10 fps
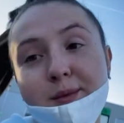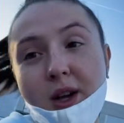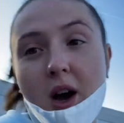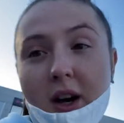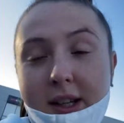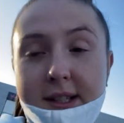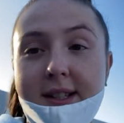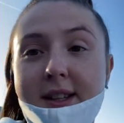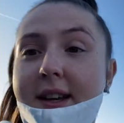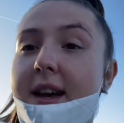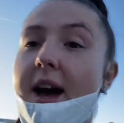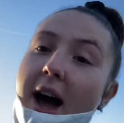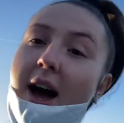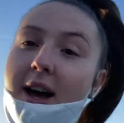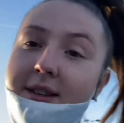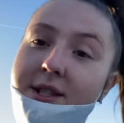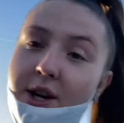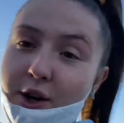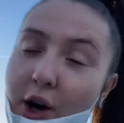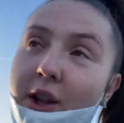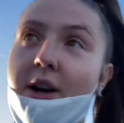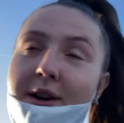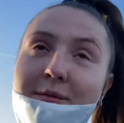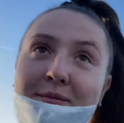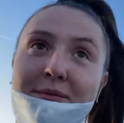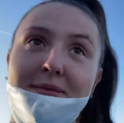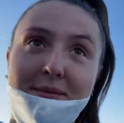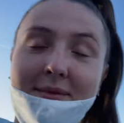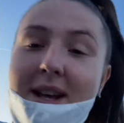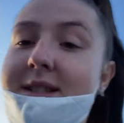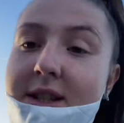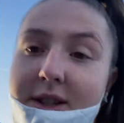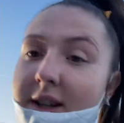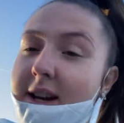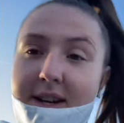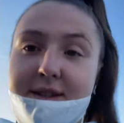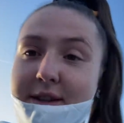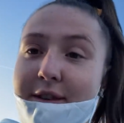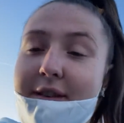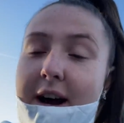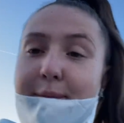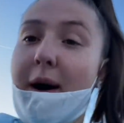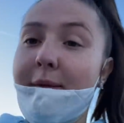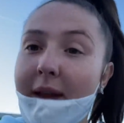toys, and a collar. That's literally it so far, but I'm